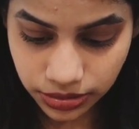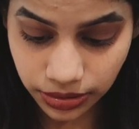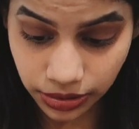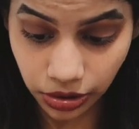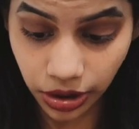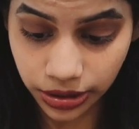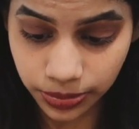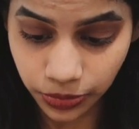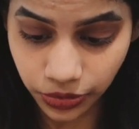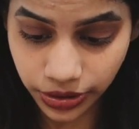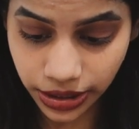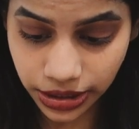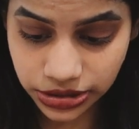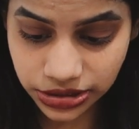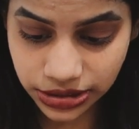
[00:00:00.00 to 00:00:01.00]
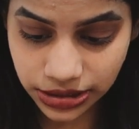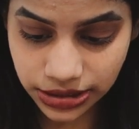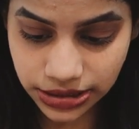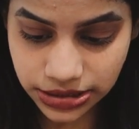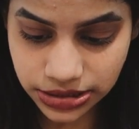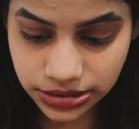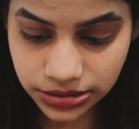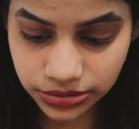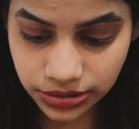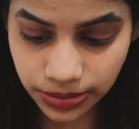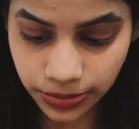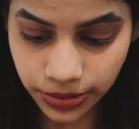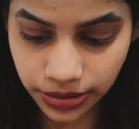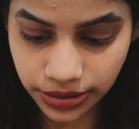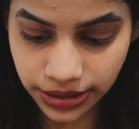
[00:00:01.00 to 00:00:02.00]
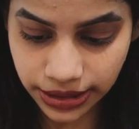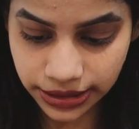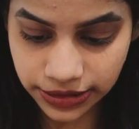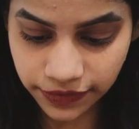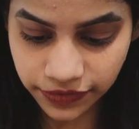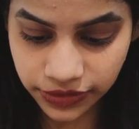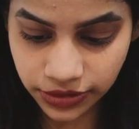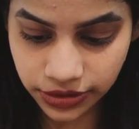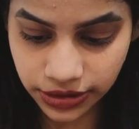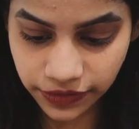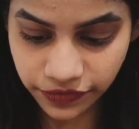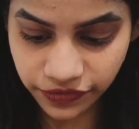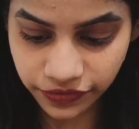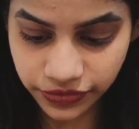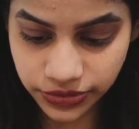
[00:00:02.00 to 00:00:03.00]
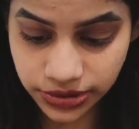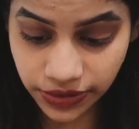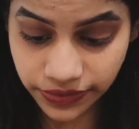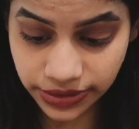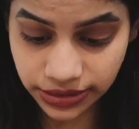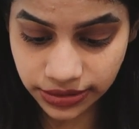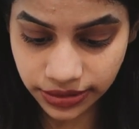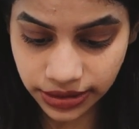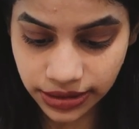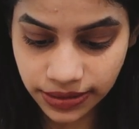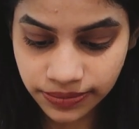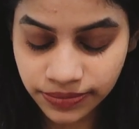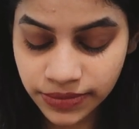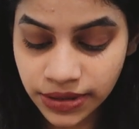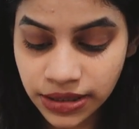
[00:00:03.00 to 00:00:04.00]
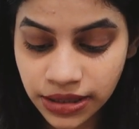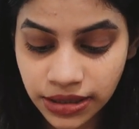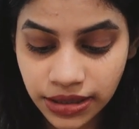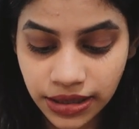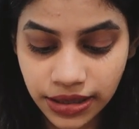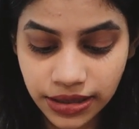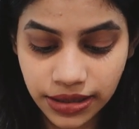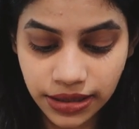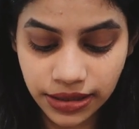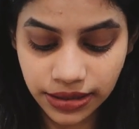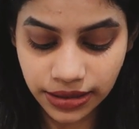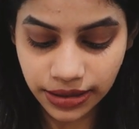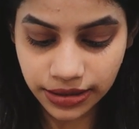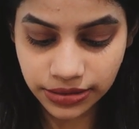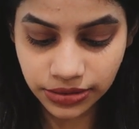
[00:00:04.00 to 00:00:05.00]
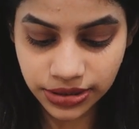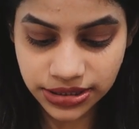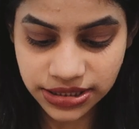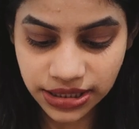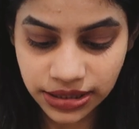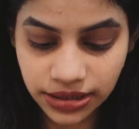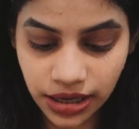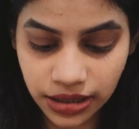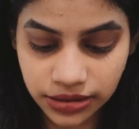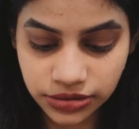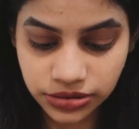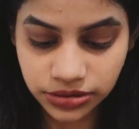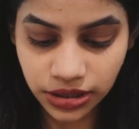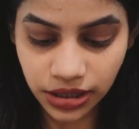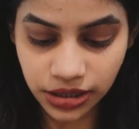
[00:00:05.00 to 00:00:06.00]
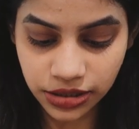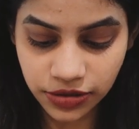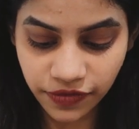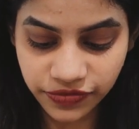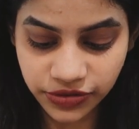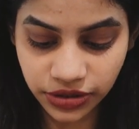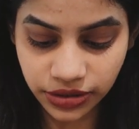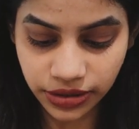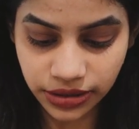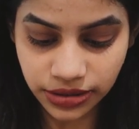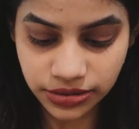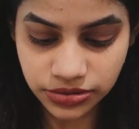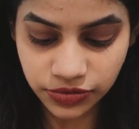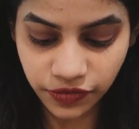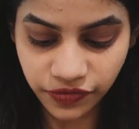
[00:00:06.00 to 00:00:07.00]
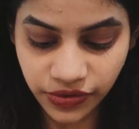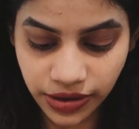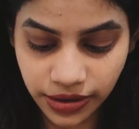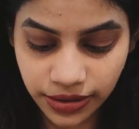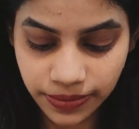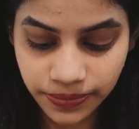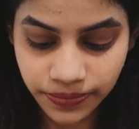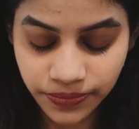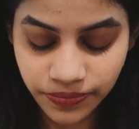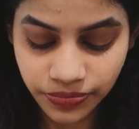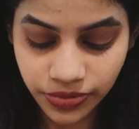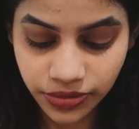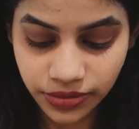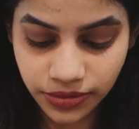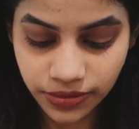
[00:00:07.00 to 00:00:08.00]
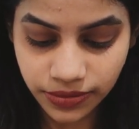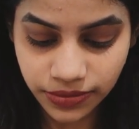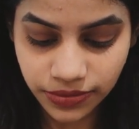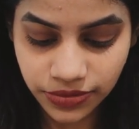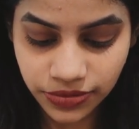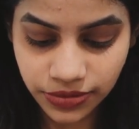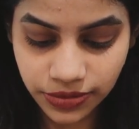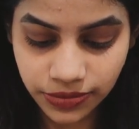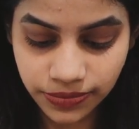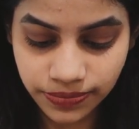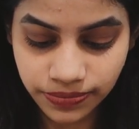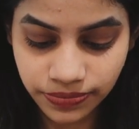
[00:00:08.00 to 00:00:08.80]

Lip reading: a lot more actually. It's about -30, 73. You can see the color of the green so far, so